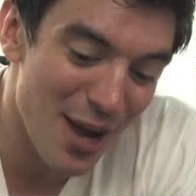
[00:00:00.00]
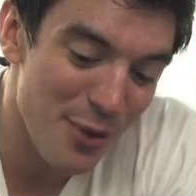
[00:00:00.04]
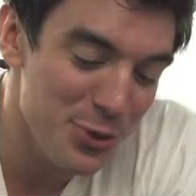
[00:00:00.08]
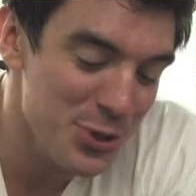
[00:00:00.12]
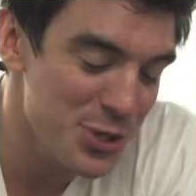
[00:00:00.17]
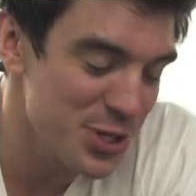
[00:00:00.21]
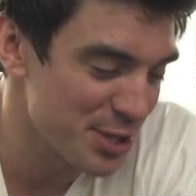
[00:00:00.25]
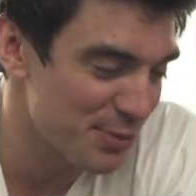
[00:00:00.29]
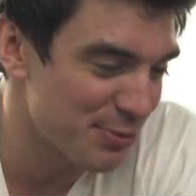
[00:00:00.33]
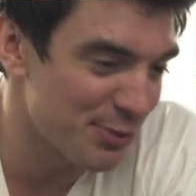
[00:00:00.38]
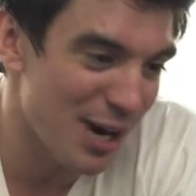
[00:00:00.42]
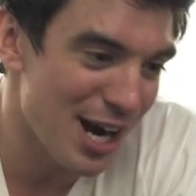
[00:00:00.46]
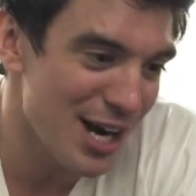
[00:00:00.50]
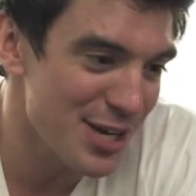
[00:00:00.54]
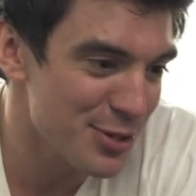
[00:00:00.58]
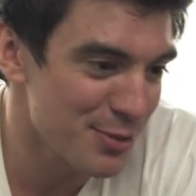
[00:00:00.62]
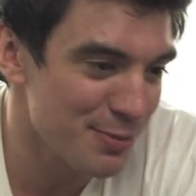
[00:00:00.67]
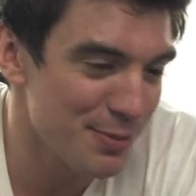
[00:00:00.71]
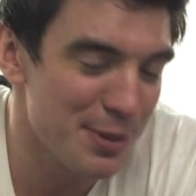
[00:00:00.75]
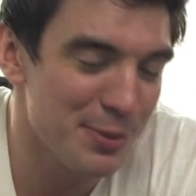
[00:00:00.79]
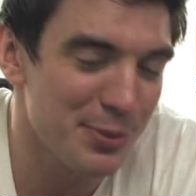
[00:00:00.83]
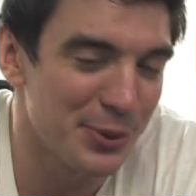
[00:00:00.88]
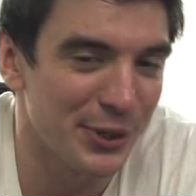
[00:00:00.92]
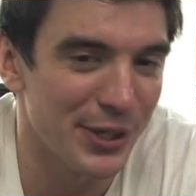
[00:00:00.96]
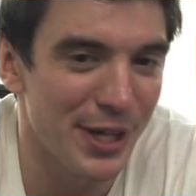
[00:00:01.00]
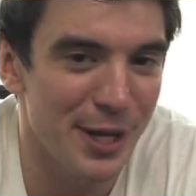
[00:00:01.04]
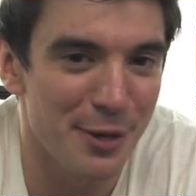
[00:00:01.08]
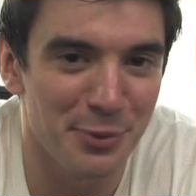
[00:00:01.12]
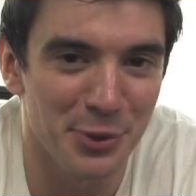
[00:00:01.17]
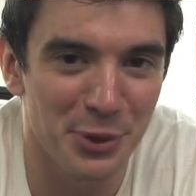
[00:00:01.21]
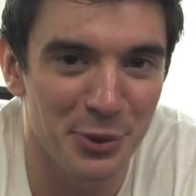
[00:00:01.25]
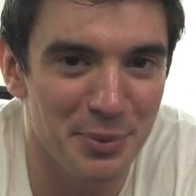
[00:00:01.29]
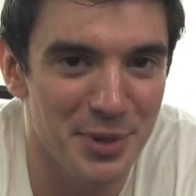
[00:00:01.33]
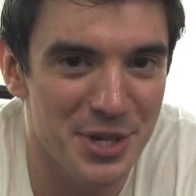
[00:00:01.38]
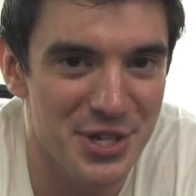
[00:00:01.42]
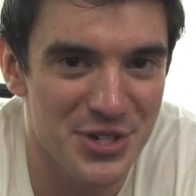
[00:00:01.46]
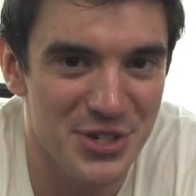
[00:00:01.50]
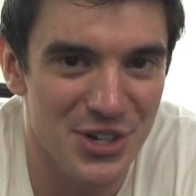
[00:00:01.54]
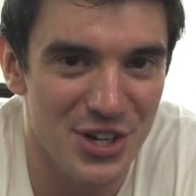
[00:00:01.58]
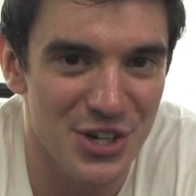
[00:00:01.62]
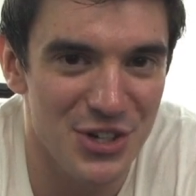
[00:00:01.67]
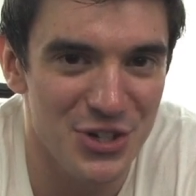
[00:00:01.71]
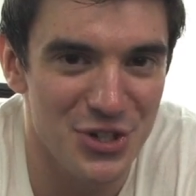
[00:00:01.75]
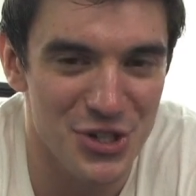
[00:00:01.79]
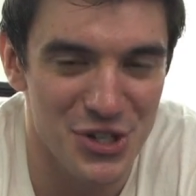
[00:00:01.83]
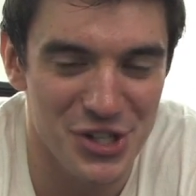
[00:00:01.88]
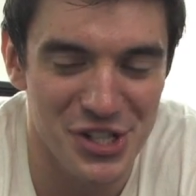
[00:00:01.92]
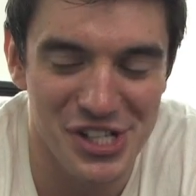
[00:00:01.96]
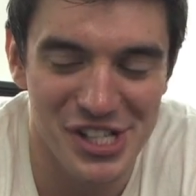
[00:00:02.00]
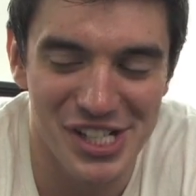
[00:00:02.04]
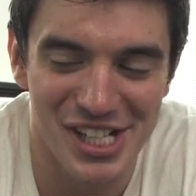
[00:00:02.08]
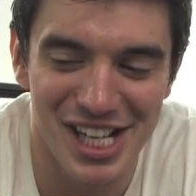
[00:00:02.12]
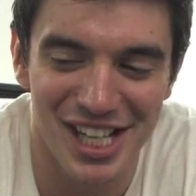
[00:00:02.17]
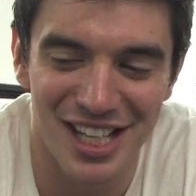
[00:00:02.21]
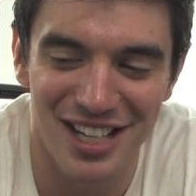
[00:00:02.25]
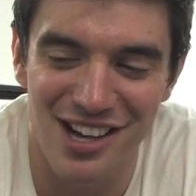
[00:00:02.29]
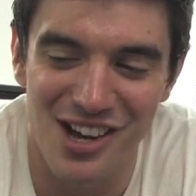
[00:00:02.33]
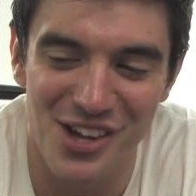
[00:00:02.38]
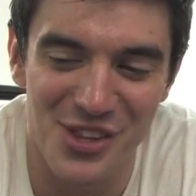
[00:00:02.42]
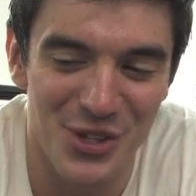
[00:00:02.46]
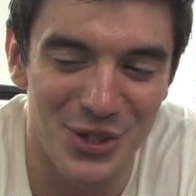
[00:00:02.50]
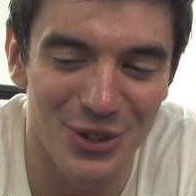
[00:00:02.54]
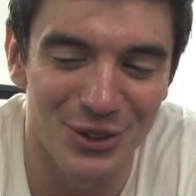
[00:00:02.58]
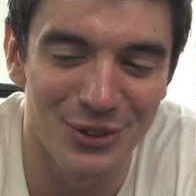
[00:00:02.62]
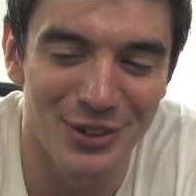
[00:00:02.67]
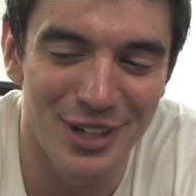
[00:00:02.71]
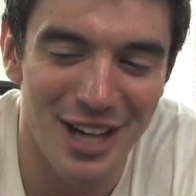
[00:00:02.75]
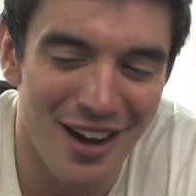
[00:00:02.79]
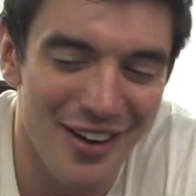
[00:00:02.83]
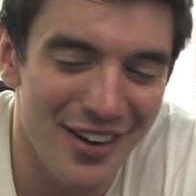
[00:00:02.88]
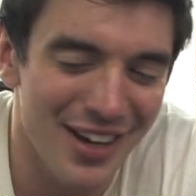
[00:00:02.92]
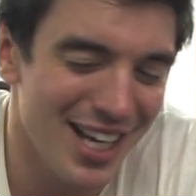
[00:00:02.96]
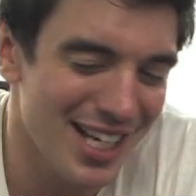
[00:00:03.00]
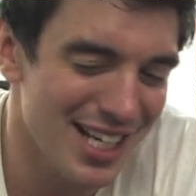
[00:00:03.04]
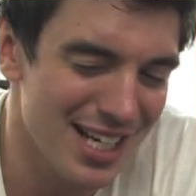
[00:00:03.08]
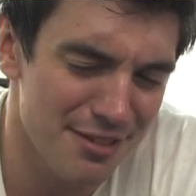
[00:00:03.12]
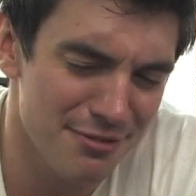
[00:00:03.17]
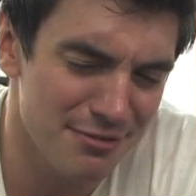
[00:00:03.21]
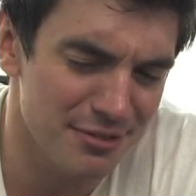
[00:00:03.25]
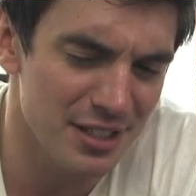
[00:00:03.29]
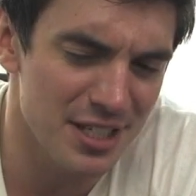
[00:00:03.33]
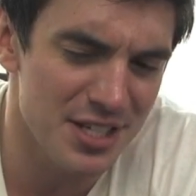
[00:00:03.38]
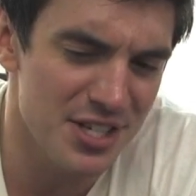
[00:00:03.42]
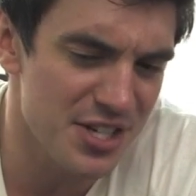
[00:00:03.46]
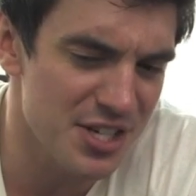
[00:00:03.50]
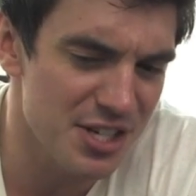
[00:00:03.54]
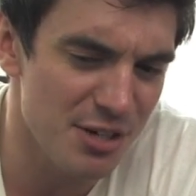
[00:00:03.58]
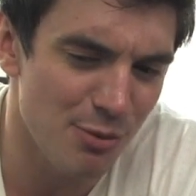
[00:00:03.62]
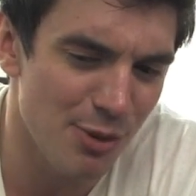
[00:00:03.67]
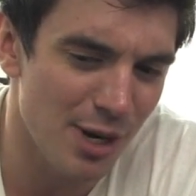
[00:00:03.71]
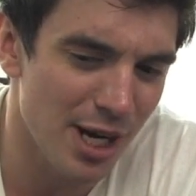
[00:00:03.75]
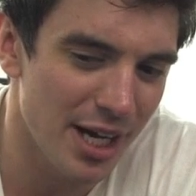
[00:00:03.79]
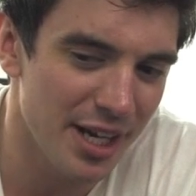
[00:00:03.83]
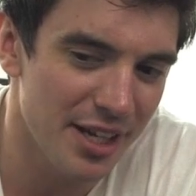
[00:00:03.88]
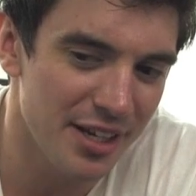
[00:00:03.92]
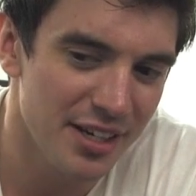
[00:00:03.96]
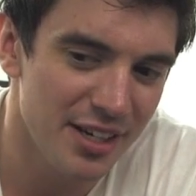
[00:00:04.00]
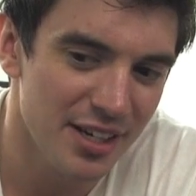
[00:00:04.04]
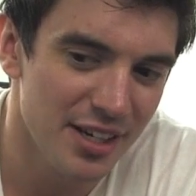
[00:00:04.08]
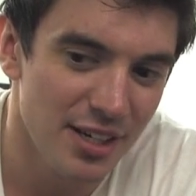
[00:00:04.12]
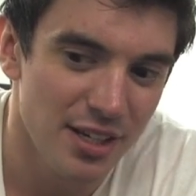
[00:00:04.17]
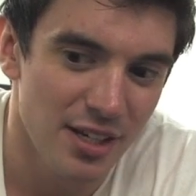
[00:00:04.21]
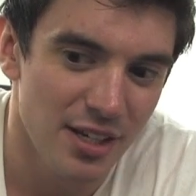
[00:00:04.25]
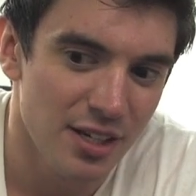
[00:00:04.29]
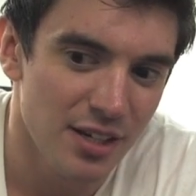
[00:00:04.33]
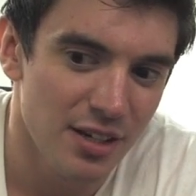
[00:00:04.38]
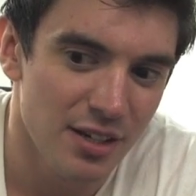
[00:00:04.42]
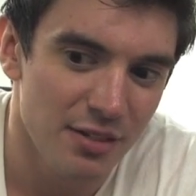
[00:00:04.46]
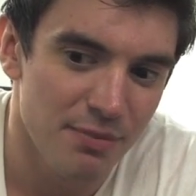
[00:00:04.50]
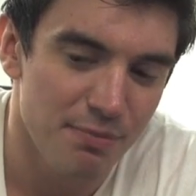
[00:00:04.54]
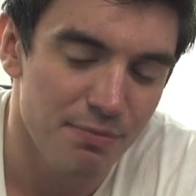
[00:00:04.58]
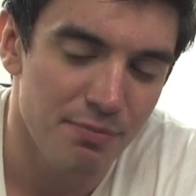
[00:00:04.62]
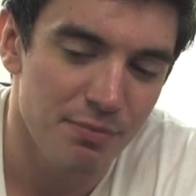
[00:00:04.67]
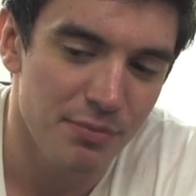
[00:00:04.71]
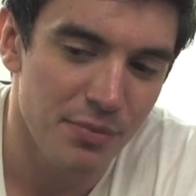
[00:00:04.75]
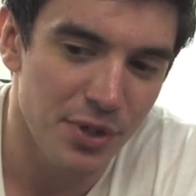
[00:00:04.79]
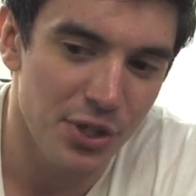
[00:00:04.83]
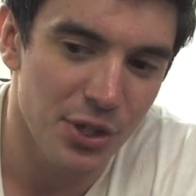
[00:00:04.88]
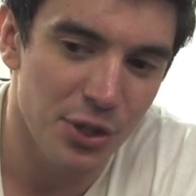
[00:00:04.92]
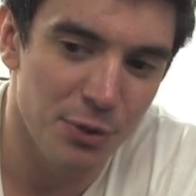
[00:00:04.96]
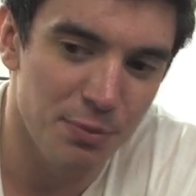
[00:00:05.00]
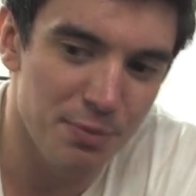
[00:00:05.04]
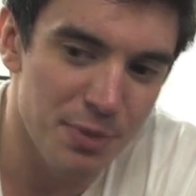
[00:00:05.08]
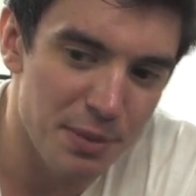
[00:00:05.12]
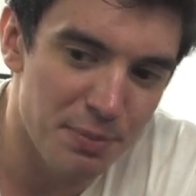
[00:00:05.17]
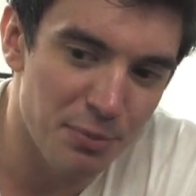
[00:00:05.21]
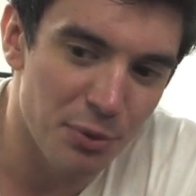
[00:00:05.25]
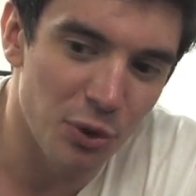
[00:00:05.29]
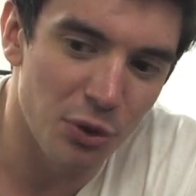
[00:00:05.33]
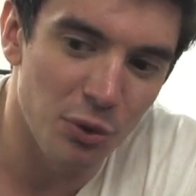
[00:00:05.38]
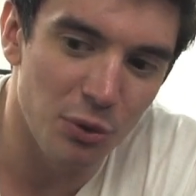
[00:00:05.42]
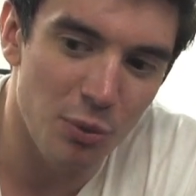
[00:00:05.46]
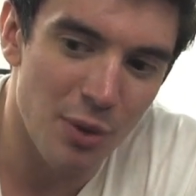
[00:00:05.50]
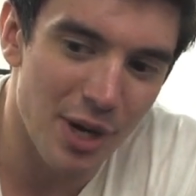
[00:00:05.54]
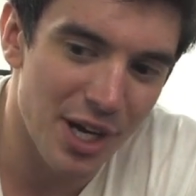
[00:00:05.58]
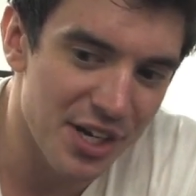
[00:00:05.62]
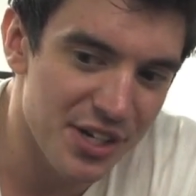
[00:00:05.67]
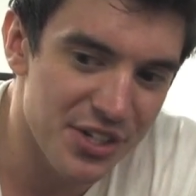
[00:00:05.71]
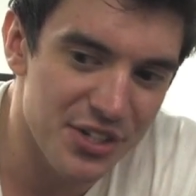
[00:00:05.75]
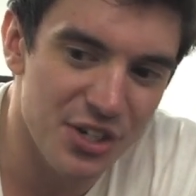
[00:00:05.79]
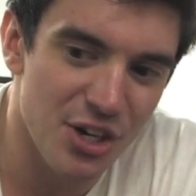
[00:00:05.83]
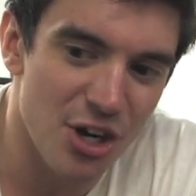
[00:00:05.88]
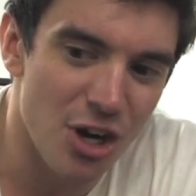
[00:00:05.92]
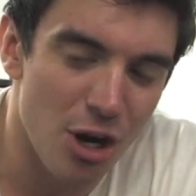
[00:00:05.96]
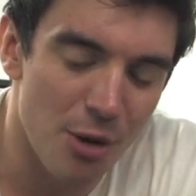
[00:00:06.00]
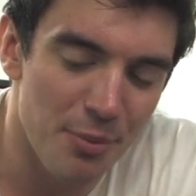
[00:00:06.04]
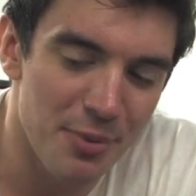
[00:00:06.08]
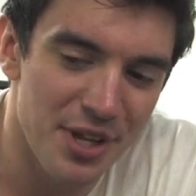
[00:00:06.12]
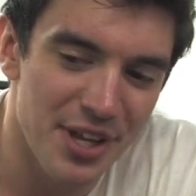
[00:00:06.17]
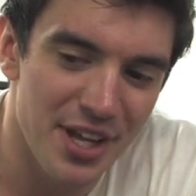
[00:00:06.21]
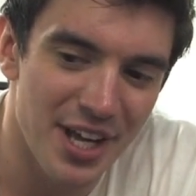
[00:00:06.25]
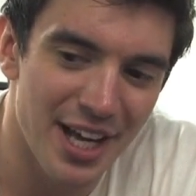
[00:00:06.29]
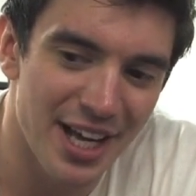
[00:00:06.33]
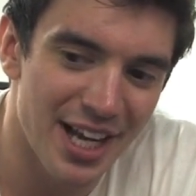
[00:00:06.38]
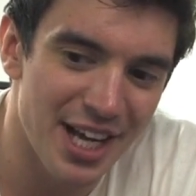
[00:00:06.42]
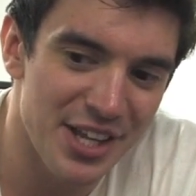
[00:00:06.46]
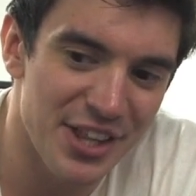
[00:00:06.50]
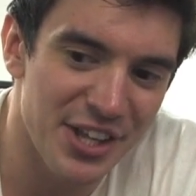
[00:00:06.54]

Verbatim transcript: I was surprised when people labeled me as country, although now I can definitely see why you know people wanted to call me that.